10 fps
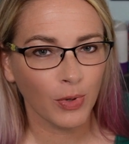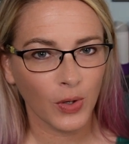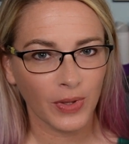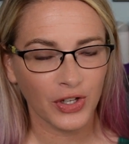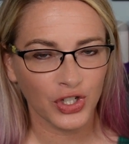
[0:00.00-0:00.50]
book
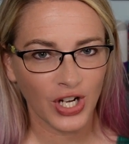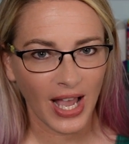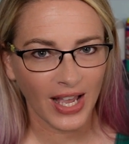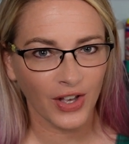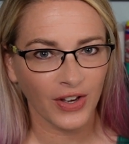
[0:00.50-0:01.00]
with your
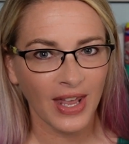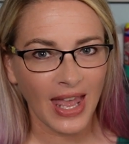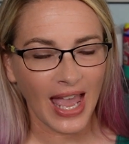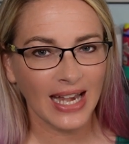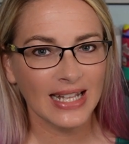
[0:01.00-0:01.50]
child
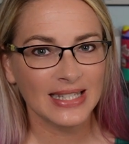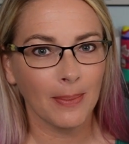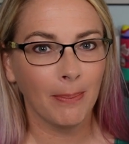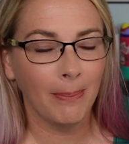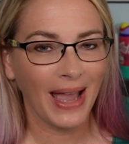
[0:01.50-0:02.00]
and it's
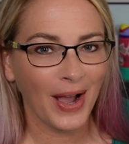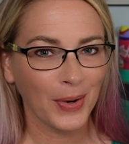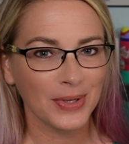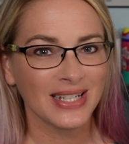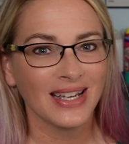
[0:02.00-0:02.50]

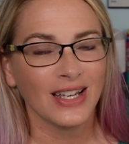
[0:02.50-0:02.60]
about